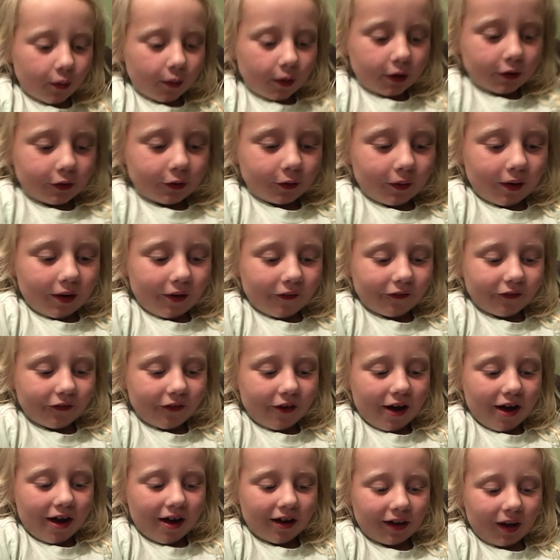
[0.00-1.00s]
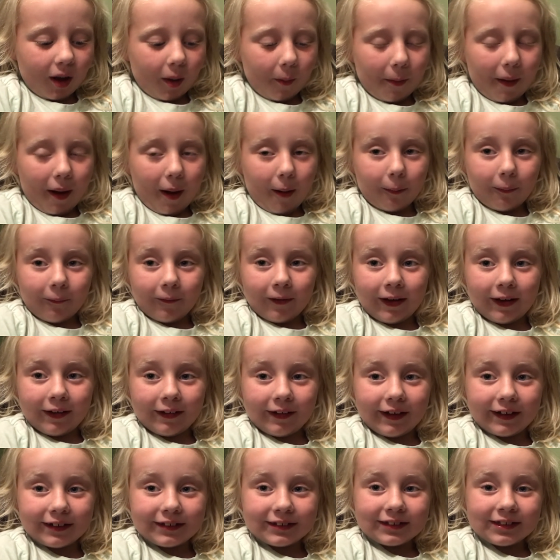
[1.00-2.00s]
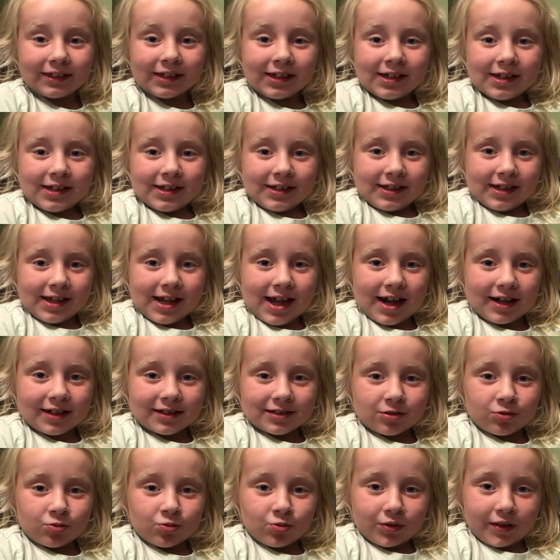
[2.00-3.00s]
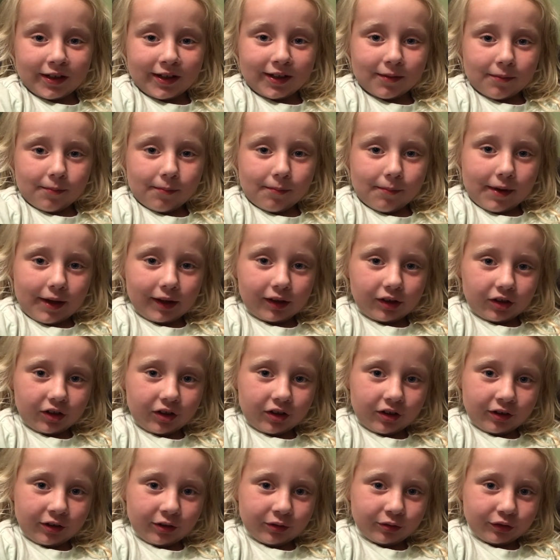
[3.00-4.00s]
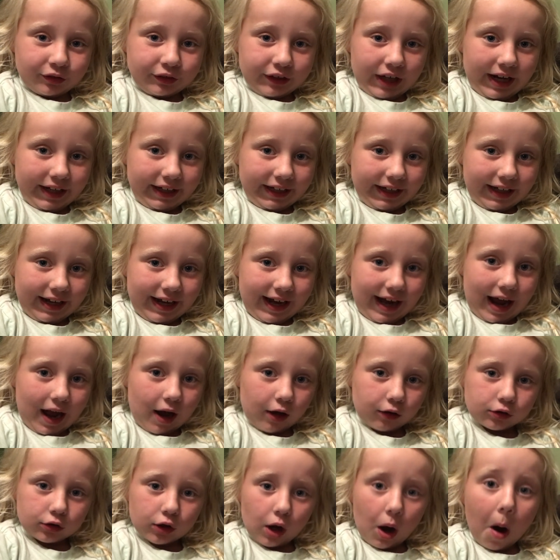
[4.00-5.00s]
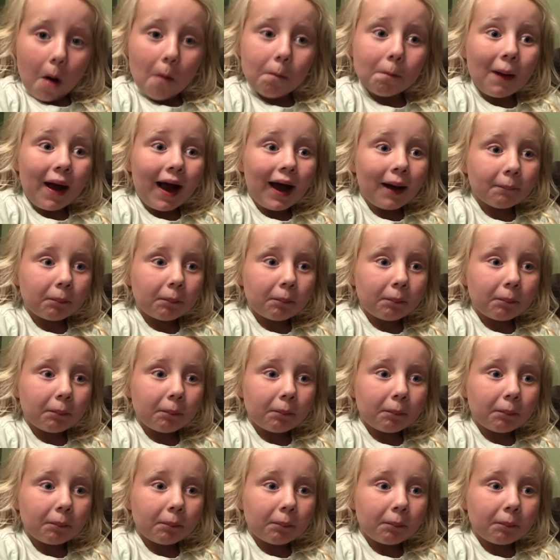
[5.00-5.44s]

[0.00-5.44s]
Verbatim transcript: We'll do a vlog about playlist next week. Make sure you check it out.